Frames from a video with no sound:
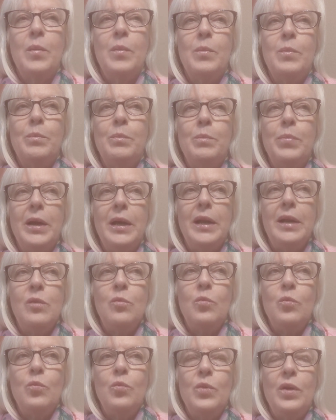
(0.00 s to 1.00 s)
But
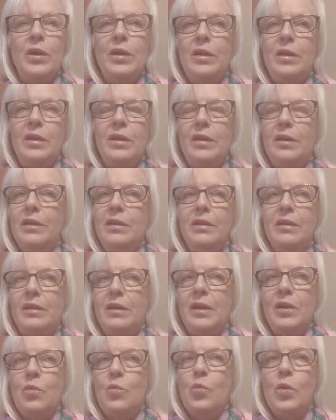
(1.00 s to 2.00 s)

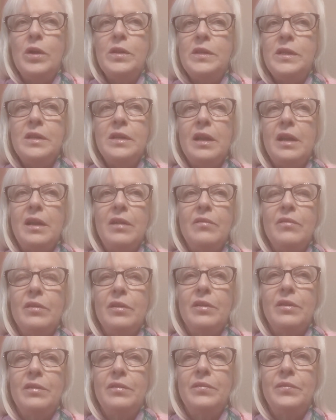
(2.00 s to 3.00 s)
it wasn't
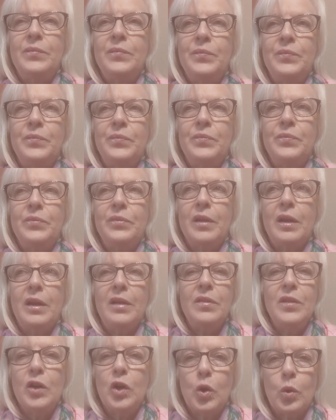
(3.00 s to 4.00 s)
even
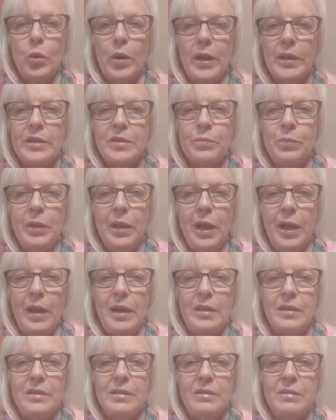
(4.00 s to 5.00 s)
in the correct
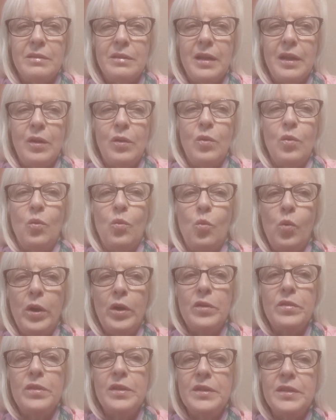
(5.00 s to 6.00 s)
place. Like
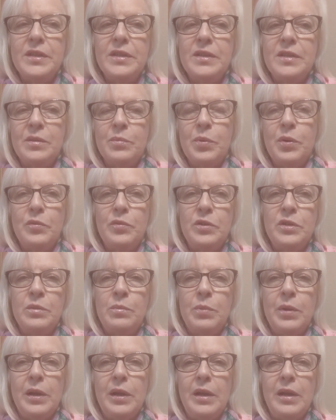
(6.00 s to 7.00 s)
where this is supposed to
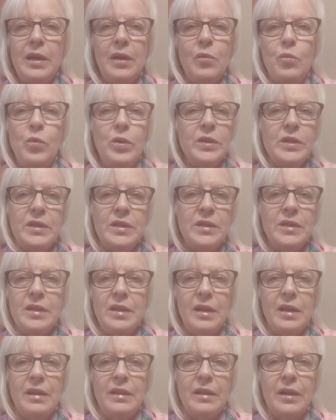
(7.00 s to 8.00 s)
be, it wasn't
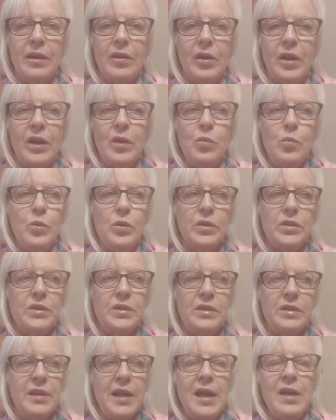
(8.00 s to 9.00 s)
sitting there. It was
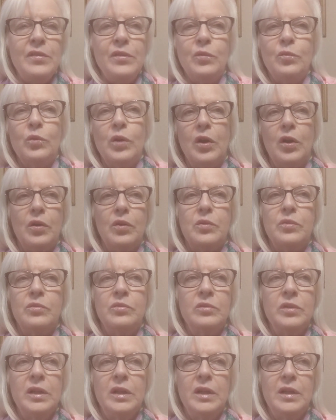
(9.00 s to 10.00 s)
down the
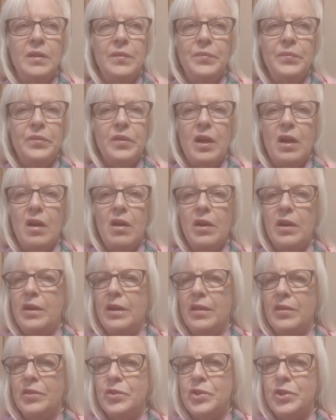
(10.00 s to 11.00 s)
row on
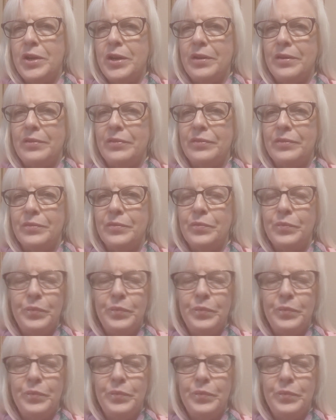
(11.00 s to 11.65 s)
another shelf.